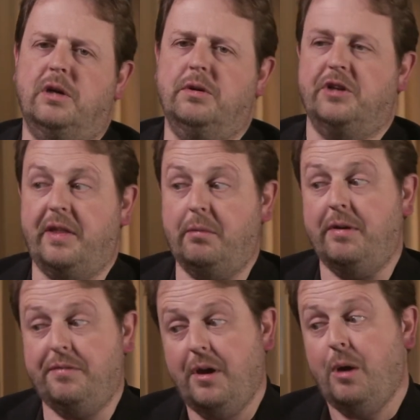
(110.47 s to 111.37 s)
which I think
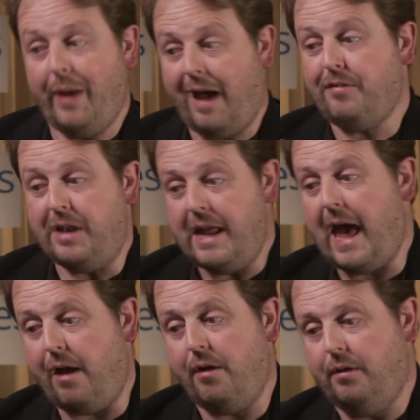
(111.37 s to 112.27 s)
we've we haven't
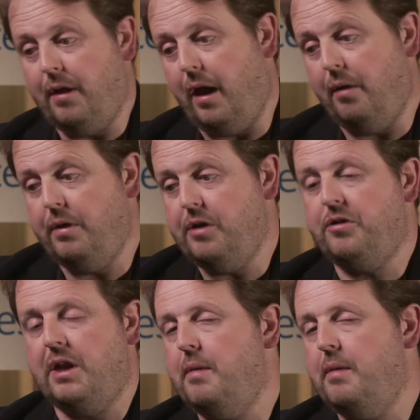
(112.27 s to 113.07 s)
yet uh, reached the